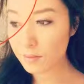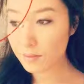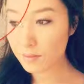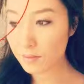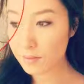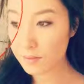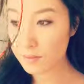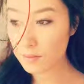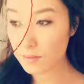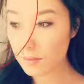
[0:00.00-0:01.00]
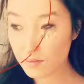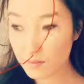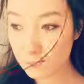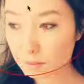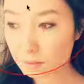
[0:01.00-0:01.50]
a
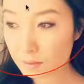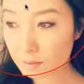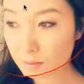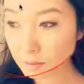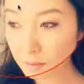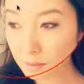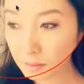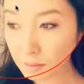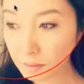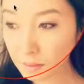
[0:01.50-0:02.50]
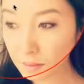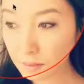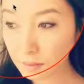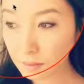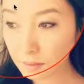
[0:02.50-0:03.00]
picture, the title, a little bit of an
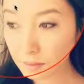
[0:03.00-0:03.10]
excerpt,